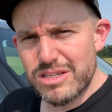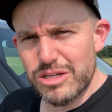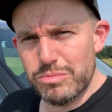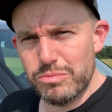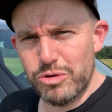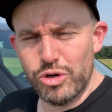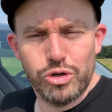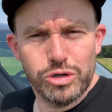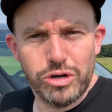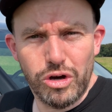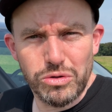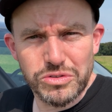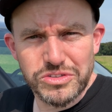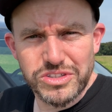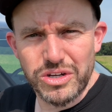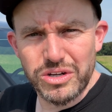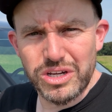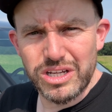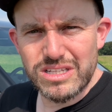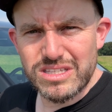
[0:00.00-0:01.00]
you could
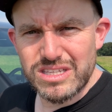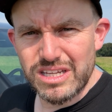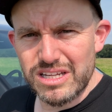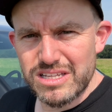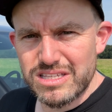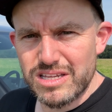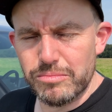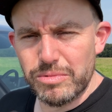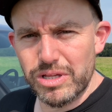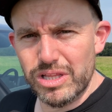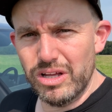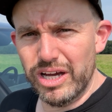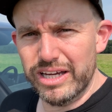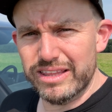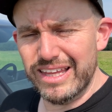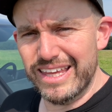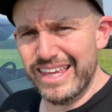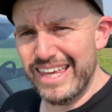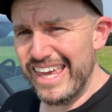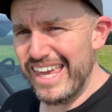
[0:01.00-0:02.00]
also consider something like
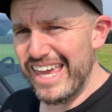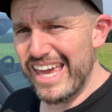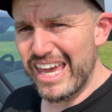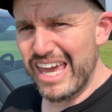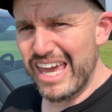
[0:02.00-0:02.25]
the Kia